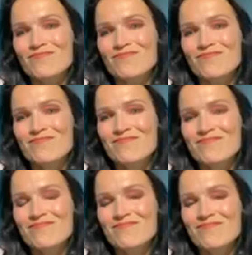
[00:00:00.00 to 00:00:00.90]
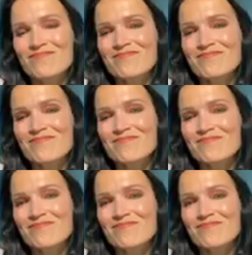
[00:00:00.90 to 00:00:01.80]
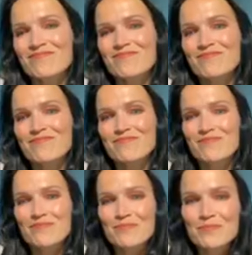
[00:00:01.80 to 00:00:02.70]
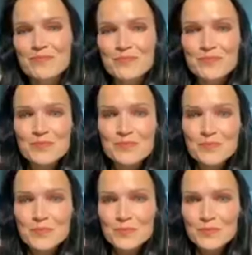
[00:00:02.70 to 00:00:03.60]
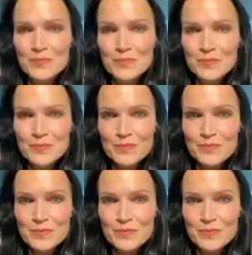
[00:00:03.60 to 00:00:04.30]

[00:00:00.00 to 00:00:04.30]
No one is speaking in this clip.